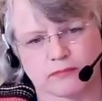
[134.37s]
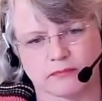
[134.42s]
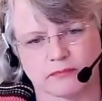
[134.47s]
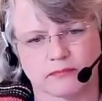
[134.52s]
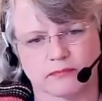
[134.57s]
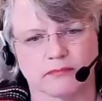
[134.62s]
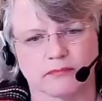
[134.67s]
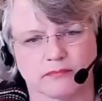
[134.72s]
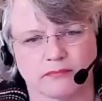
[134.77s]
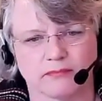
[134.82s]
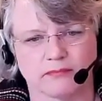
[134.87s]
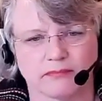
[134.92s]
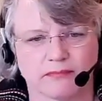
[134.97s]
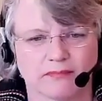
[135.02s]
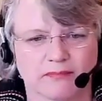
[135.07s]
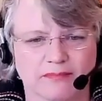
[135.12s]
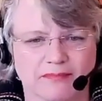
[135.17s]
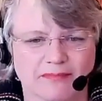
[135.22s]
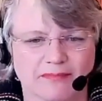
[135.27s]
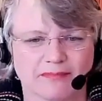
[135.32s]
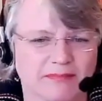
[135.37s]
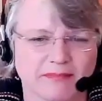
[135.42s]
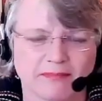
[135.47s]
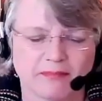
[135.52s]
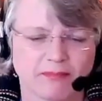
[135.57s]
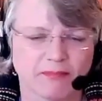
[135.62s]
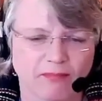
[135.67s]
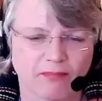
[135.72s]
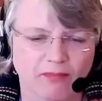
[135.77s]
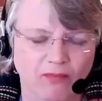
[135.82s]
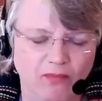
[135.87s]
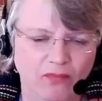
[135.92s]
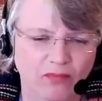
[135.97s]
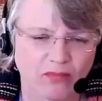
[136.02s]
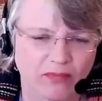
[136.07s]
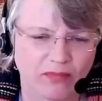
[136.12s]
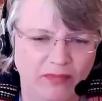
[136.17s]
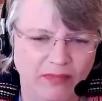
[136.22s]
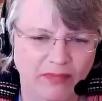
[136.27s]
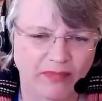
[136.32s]

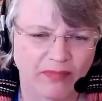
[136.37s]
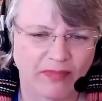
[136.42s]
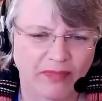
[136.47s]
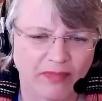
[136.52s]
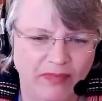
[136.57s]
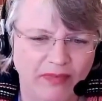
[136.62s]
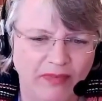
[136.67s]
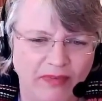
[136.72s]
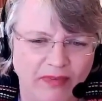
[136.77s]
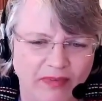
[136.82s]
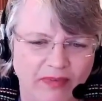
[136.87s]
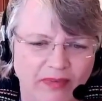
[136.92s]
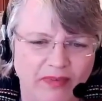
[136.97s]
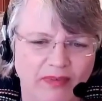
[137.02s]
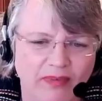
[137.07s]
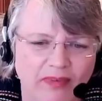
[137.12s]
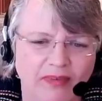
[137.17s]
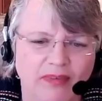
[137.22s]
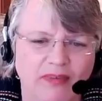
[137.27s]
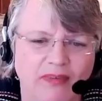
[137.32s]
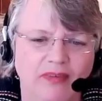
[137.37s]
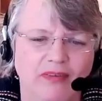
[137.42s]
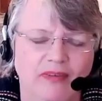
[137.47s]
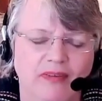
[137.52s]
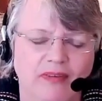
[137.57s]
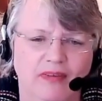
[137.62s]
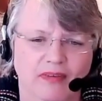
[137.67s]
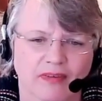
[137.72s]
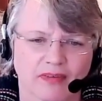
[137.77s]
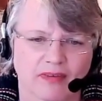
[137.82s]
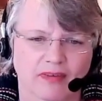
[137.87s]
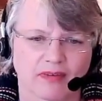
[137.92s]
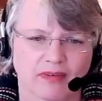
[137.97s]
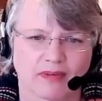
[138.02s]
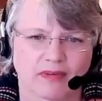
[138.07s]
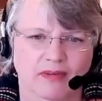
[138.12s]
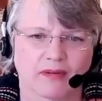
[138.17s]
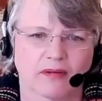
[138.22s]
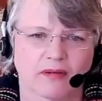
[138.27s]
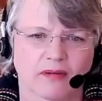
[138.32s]

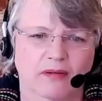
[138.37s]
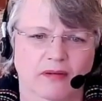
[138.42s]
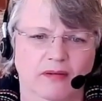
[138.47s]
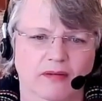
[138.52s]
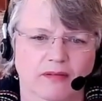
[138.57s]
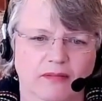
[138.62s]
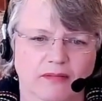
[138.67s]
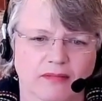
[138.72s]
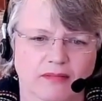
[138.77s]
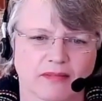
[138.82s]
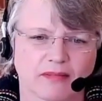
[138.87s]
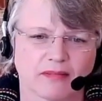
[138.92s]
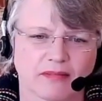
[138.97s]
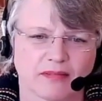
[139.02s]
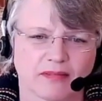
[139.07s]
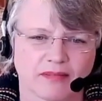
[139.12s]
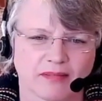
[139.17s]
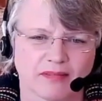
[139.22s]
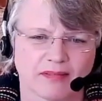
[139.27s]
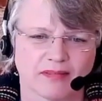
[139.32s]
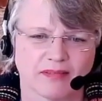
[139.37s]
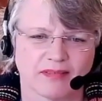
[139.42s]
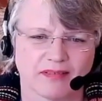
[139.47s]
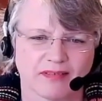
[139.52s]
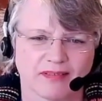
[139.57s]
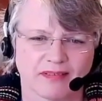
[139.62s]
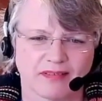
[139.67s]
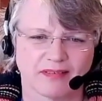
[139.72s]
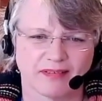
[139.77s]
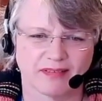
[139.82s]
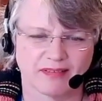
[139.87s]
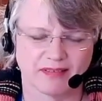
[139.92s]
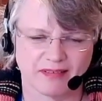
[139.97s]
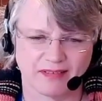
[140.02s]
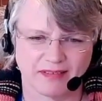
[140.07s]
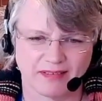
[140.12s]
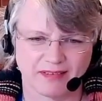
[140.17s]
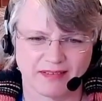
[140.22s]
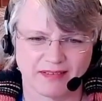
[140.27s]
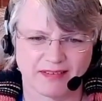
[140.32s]

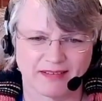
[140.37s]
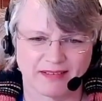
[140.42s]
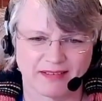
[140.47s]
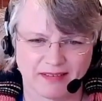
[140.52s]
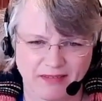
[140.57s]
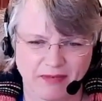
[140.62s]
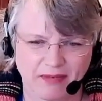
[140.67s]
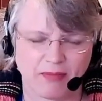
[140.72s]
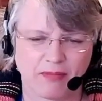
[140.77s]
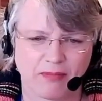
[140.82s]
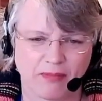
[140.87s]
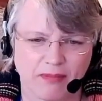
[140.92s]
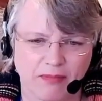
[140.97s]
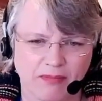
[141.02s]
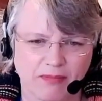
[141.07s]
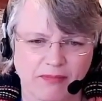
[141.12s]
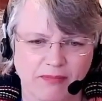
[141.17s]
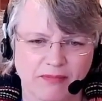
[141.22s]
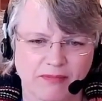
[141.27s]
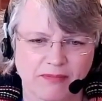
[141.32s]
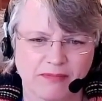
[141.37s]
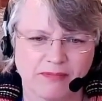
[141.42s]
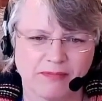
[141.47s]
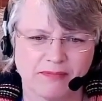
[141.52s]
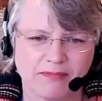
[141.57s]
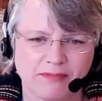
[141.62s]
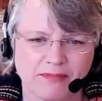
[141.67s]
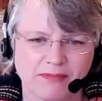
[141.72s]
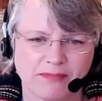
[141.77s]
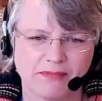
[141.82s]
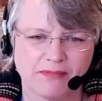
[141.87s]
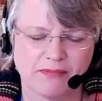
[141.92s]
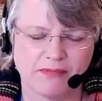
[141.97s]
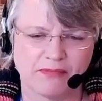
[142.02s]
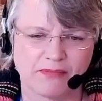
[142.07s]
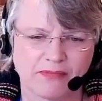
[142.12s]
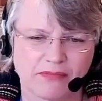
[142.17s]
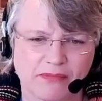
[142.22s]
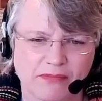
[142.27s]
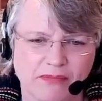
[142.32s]
The person shown says nothing.